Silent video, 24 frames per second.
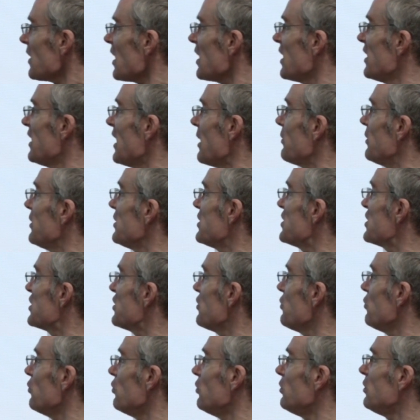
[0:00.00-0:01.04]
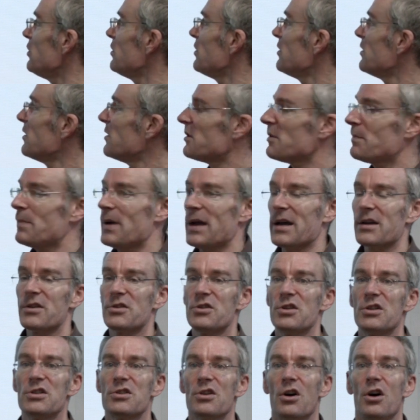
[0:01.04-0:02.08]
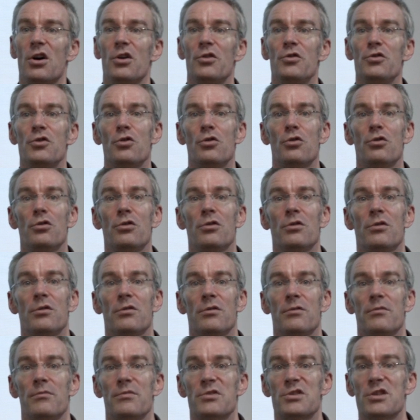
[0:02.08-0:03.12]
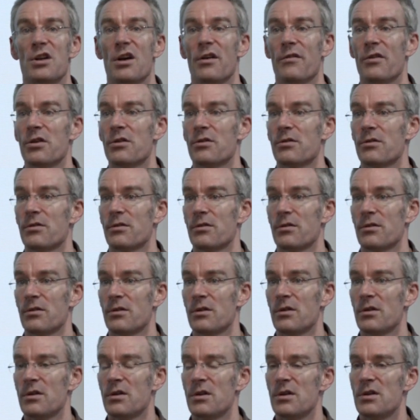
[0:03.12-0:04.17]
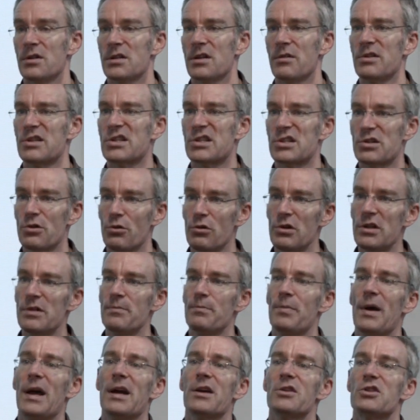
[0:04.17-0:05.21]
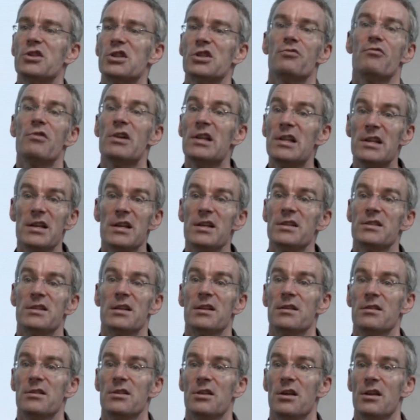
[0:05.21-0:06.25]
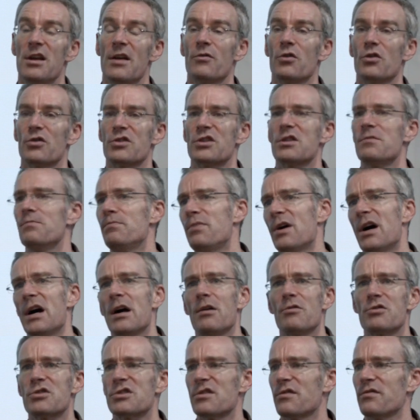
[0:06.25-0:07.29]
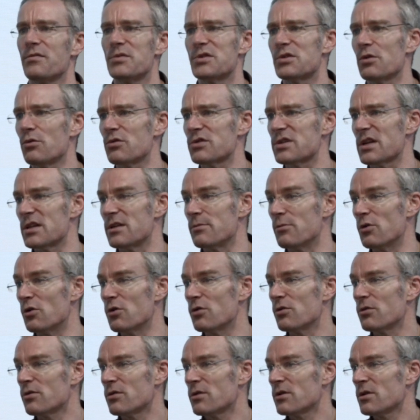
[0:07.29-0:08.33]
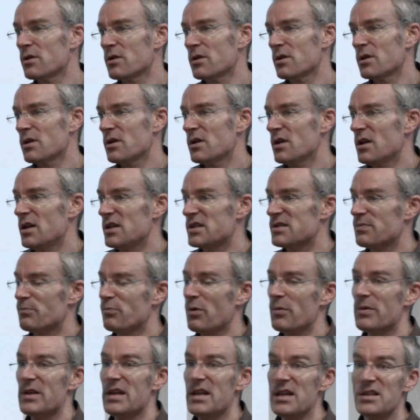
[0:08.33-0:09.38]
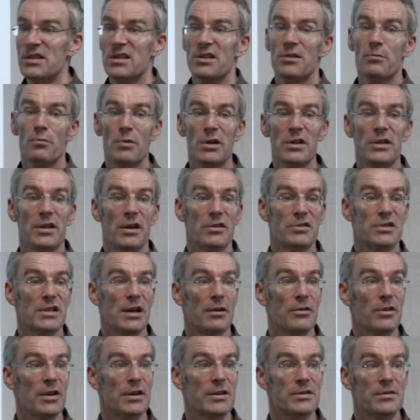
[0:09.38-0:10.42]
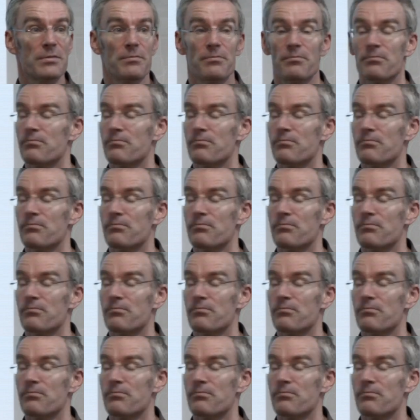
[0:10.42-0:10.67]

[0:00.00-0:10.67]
And that will install the packages on your server. So installing packages is really easy. You know, you haven't got to compile stuff from source anymore. It's probably easier than Windows nowadays.